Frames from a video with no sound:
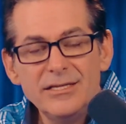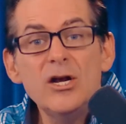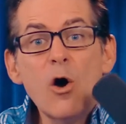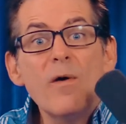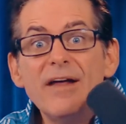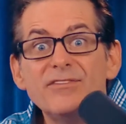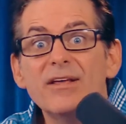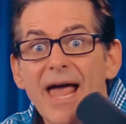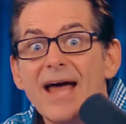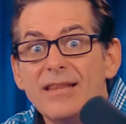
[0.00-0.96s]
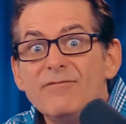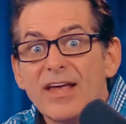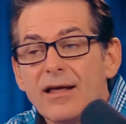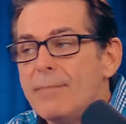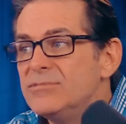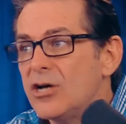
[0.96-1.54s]
idea. You
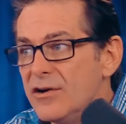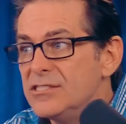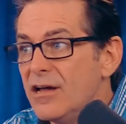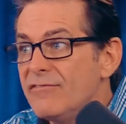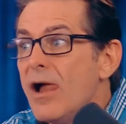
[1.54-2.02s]
know, I'm sorry, Steph,